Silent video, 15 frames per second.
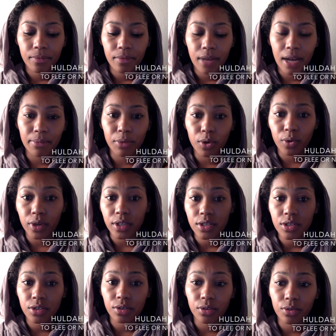I'm going
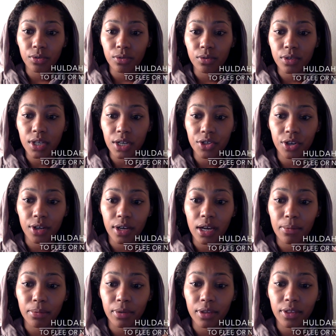to touch on a
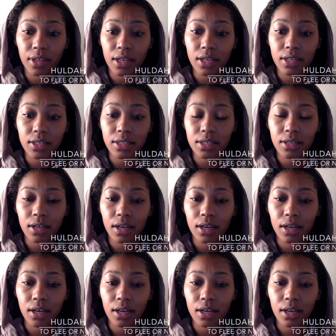couple of things